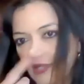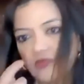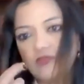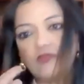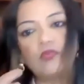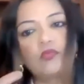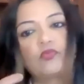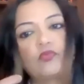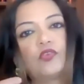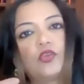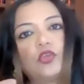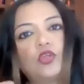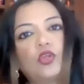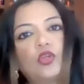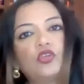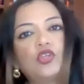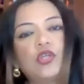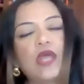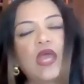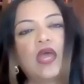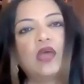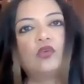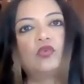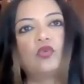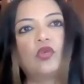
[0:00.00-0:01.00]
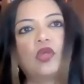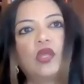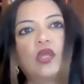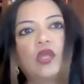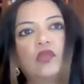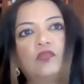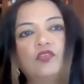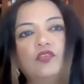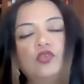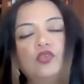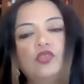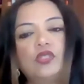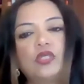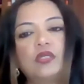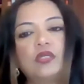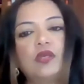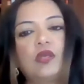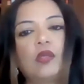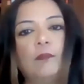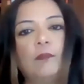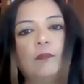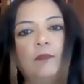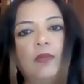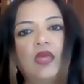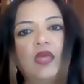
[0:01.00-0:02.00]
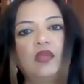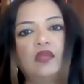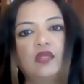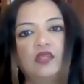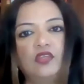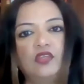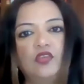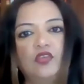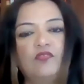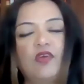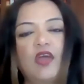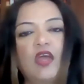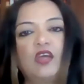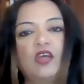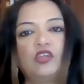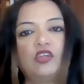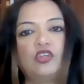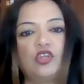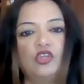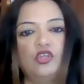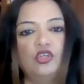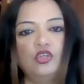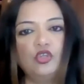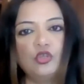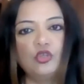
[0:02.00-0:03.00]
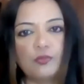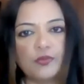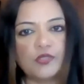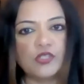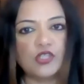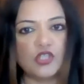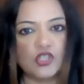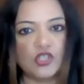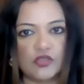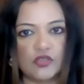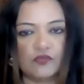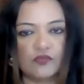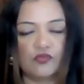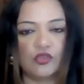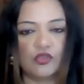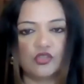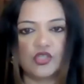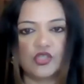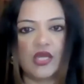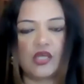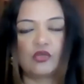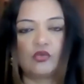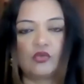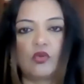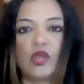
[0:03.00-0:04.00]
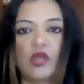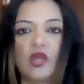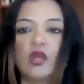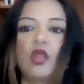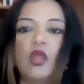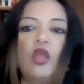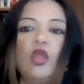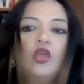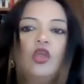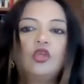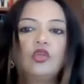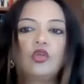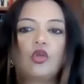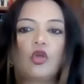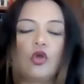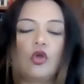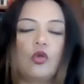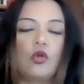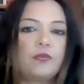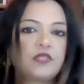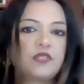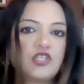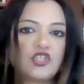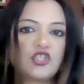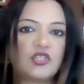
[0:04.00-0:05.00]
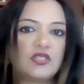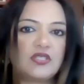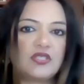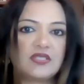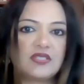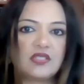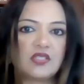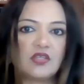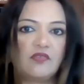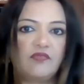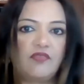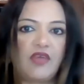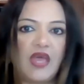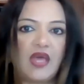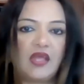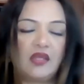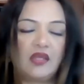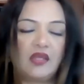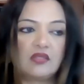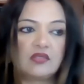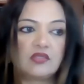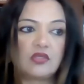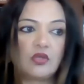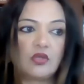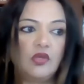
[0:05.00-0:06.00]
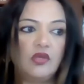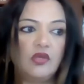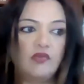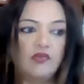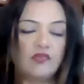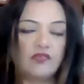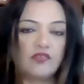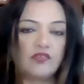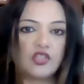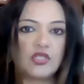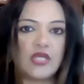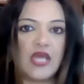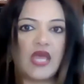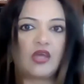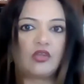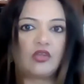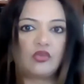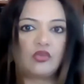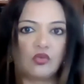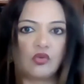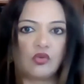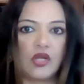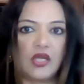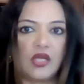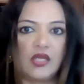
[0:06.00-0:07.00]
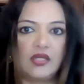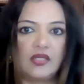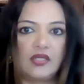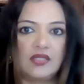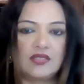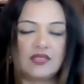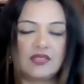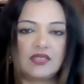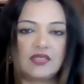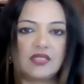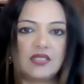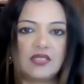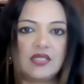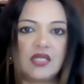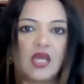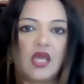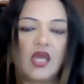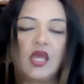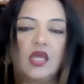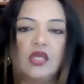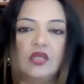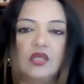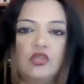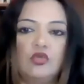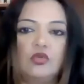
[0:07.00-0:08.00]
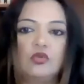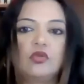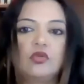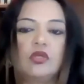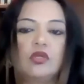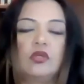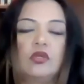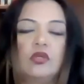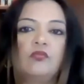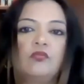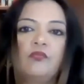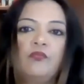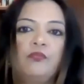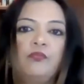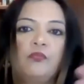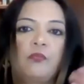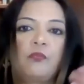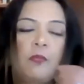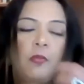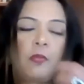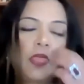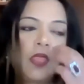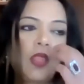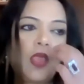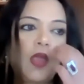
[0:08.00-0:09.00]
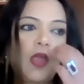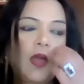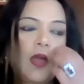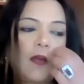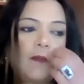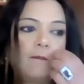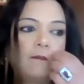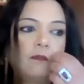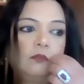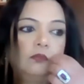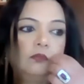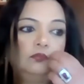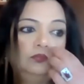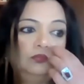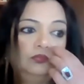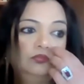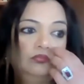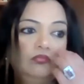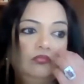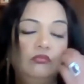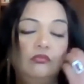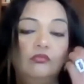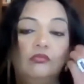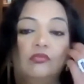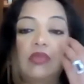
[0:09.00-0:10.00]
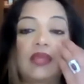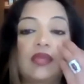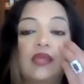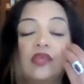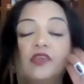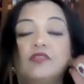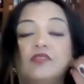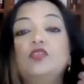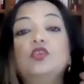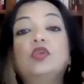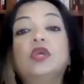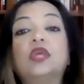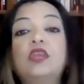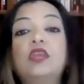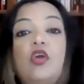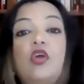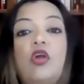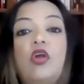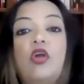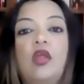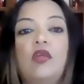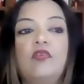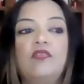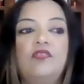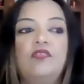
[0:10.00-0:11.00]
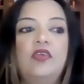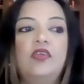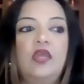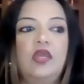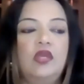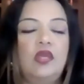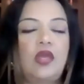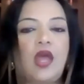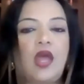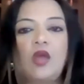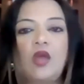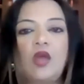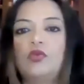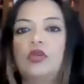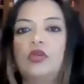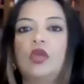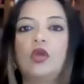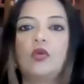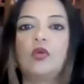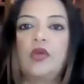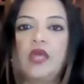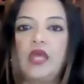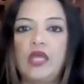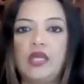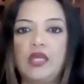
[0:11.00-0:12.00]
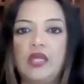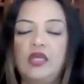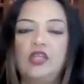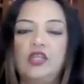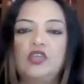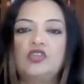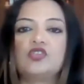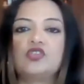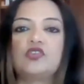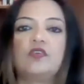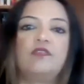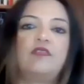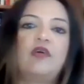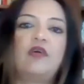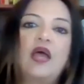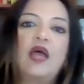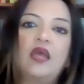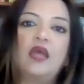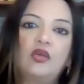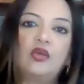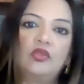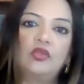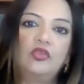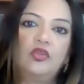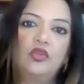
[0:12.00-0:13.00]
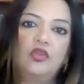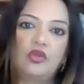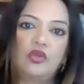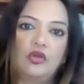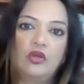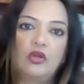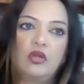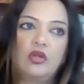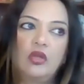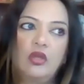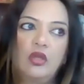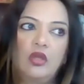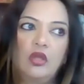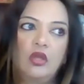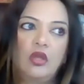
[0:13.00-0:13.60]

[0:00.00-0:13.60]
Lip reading: of for your downgrade, if you didn't amend and you filed a new petition for a downgrade, your old petition is still valid. So even if the downgrade is denied, you can, like if you get an RFE, I would go ahead and interfile your,